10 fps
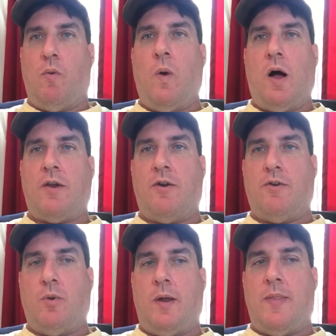while you're
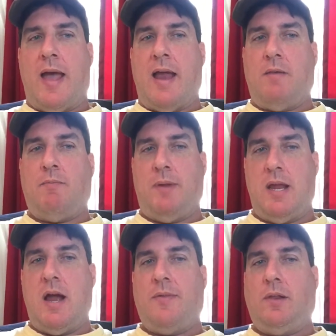doing that,
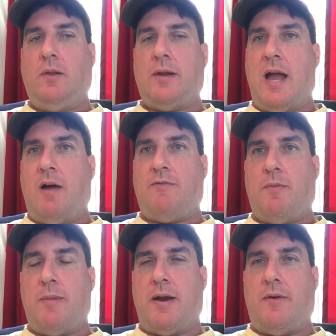be on the lookout
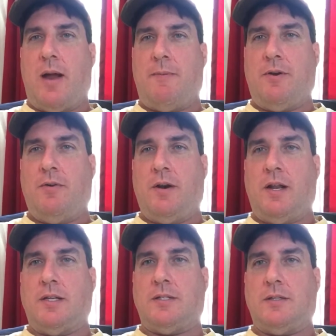for better
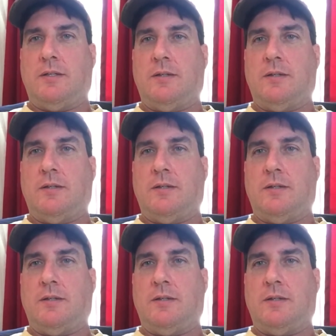opportunities